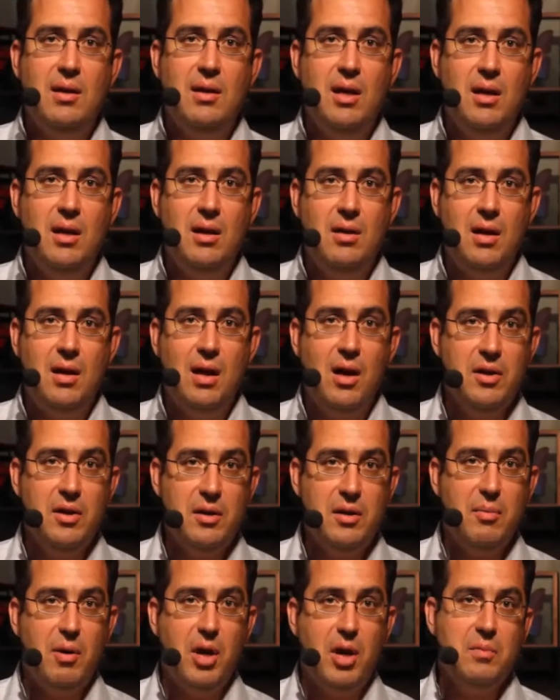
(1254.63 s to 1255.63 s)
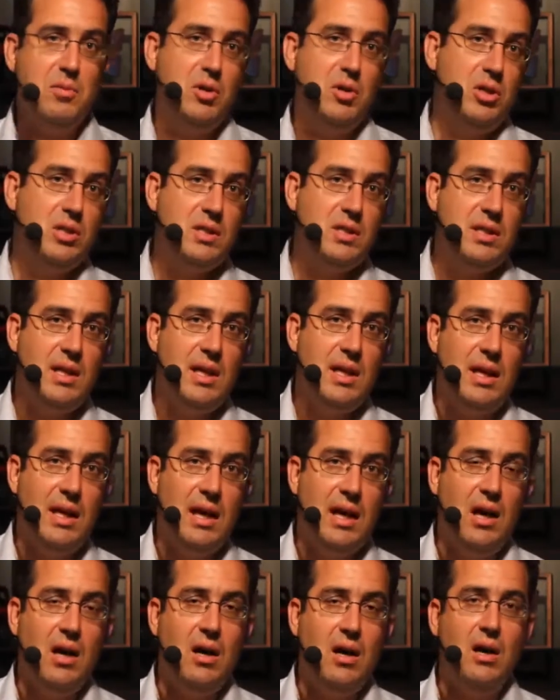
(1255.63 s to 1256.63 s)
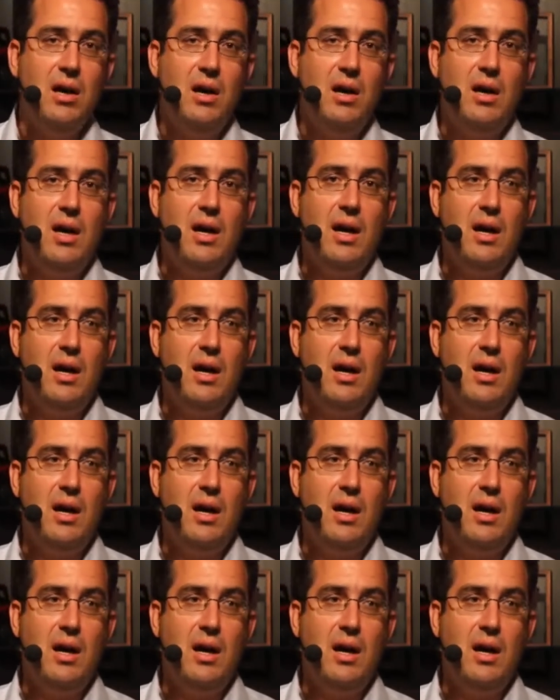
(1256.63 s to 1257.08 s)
our departments are